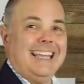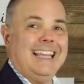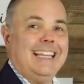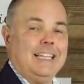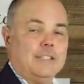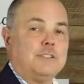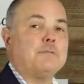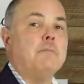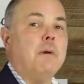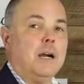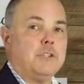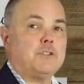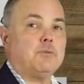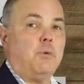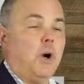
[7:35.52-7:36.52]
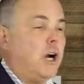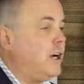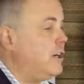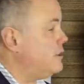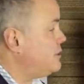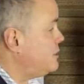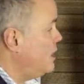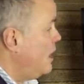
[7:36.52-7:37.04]
It is much
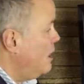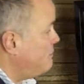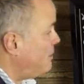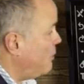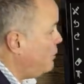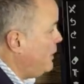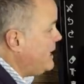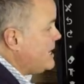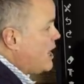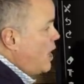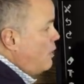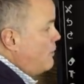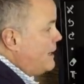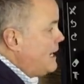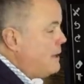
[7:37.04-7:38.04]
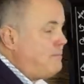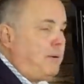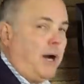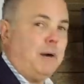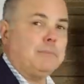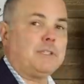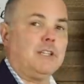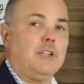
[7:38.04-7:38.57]
worse, but we know when they
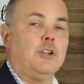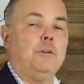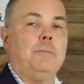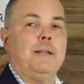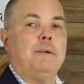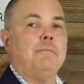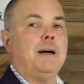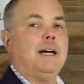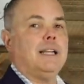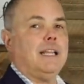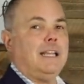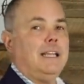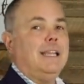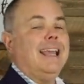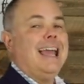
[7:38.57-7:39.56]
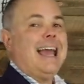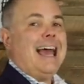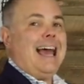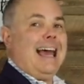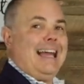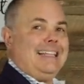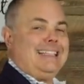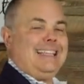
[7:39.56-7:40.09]
pumped a little bit of money
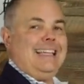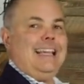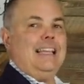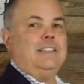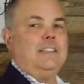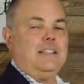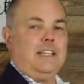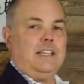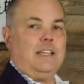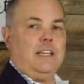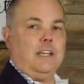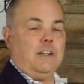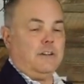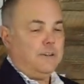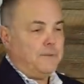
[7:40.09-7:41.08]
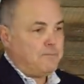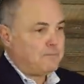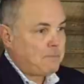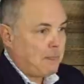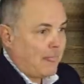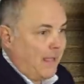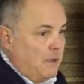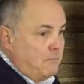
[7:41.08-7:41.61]
at the end of the year,
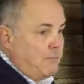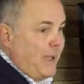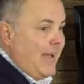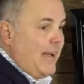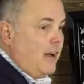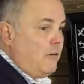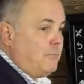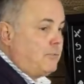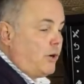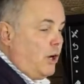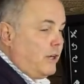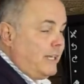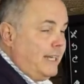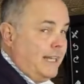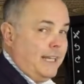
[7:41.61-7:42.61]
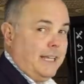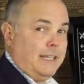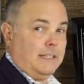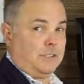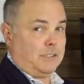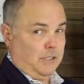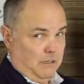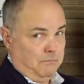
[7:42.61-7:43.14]
and Powell brought in
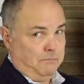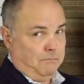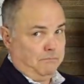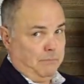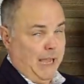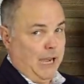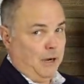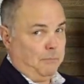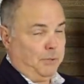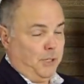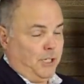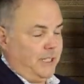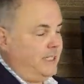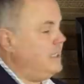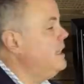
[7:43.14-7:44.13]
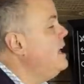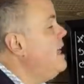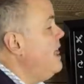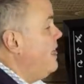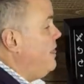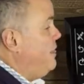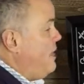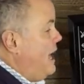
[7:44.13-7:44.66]
his Powell put,
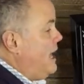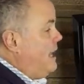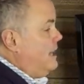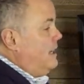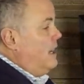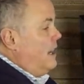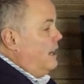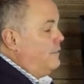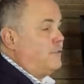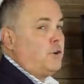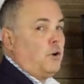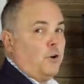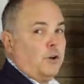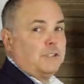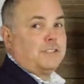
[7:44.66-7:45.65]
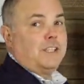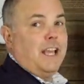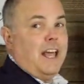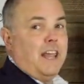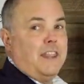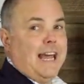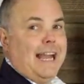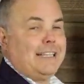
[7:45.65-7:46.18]
then, of course,
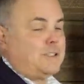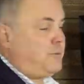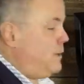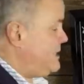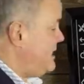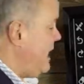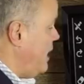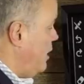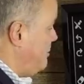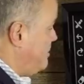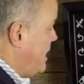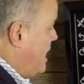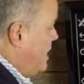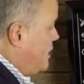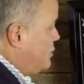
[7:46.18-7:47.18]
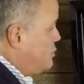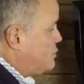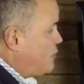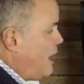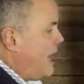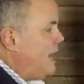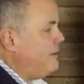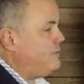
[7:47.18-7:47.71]
that's what's helped
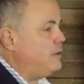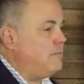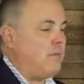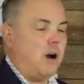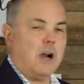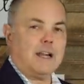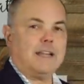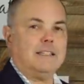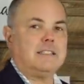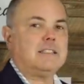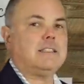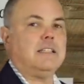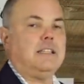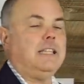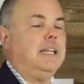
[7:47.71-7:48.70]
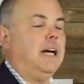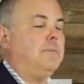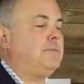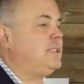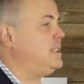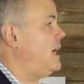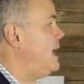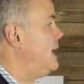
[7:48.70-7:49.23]
drive the markets to the
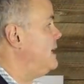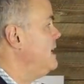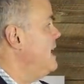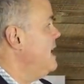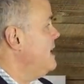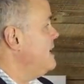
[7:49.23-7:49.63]
upside.